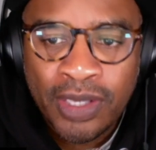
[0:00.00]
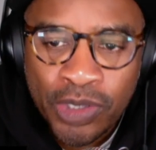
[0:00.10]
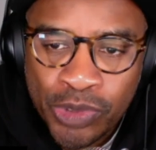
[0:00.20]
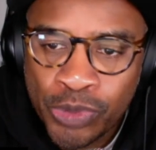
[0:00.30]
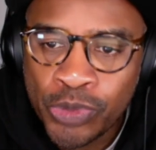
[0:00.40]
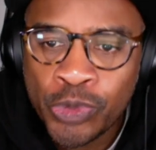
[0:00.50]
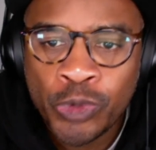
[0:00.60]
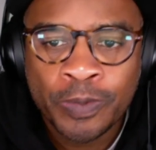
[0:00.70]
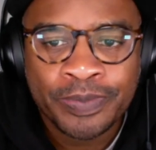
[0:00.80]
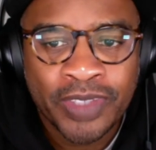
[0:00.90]
who
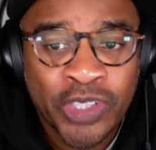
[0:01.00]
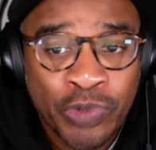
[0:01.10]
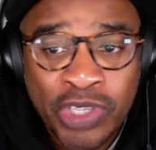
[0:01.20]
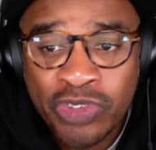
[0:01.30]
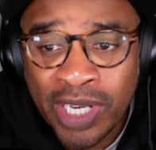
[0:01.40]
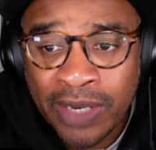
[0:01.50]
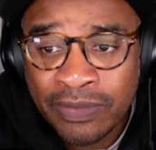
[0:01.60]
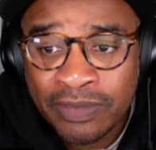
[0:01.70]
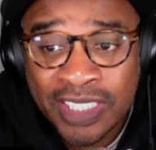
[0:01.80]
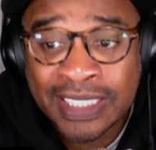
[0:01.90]
in a
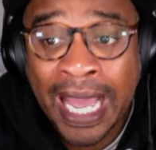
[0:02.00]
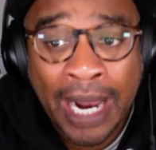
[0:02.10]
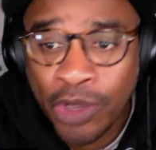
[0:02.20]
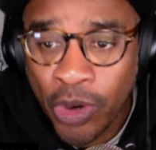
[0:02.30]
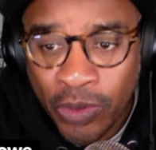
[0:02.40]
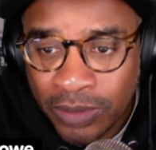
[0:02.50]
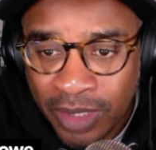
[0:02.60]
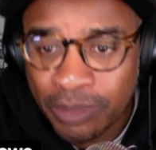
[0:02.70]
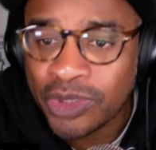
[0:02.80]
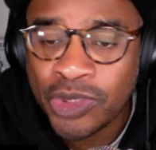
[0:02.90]
redraft does not go
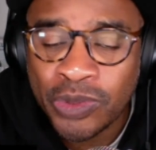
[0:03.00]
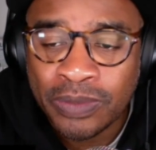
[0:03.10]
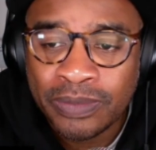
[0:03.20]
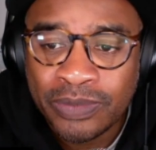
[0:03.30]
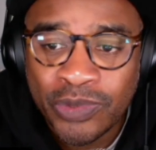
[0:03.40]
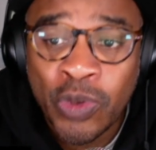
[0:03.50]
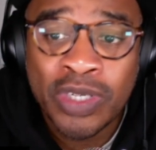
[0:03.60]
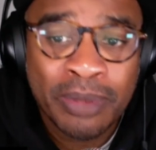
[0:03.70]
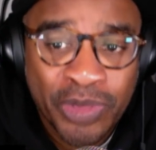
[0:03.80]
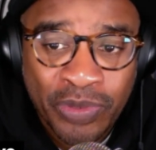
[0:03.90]
number 2 or
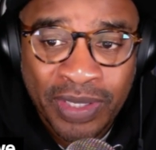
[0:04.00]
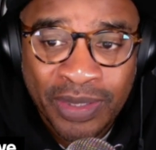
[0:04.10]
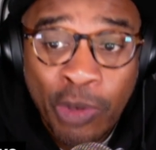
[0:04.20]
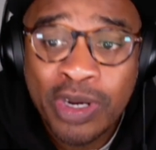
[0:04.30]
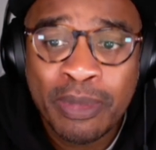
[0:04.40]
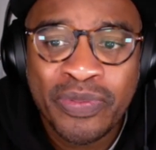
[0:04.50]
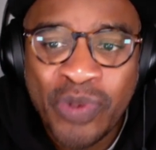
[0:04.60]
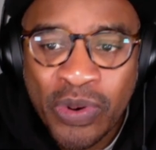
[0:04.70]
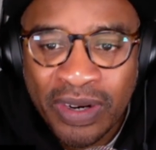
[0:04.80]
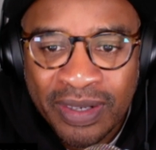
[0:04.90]
number 3 or number
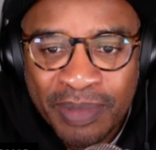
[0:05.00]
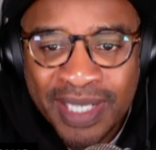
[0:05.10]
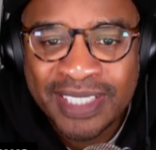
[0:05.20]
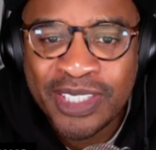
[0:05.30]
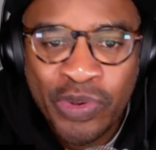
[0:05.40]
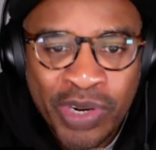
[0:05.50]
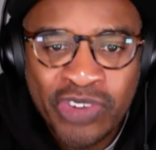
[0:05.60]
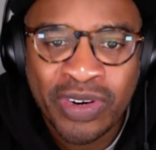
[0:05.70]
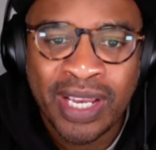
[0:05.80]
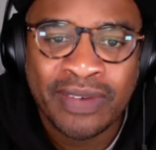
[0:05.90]
4, because in a
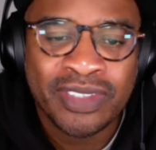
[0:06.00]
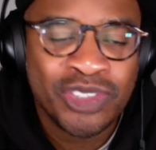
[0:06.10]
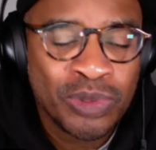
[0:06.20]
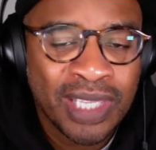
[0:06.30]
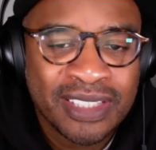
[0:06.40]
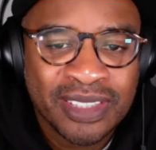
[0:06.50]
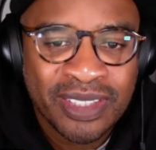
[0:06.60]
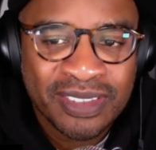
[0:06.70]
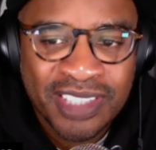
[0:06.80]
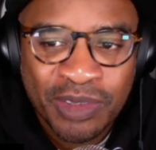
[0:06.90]
redraft in
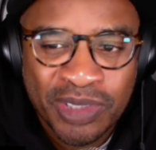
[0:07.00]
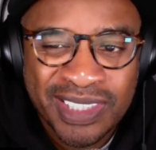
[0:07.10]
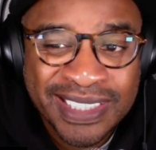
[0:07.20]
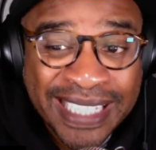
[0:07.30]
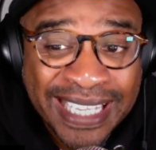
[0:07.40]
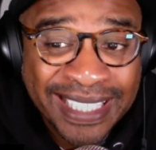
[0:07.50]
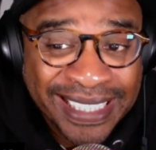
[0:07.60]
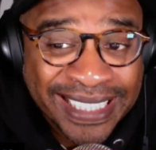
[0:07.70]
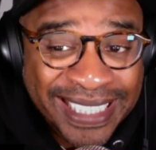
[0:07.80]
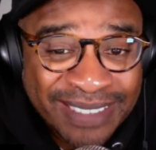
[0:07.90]
2013 was
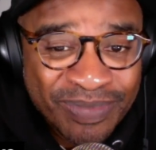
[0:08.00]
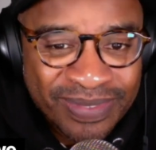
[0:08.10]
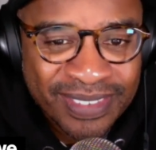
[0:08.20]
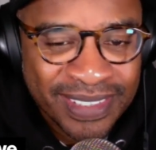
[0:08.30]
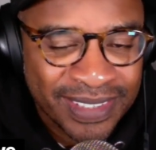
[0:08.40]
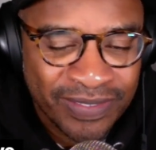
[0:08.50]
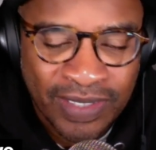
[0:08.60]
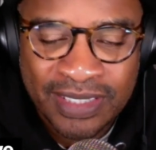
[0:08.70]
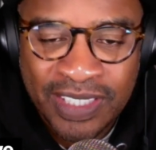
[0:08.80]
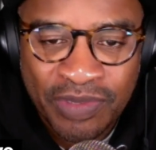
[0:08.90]
sneakily, if
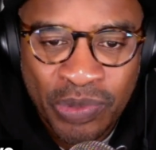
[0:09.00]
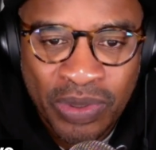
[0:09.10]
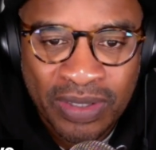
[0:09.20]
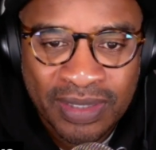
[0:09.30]
that's even a word,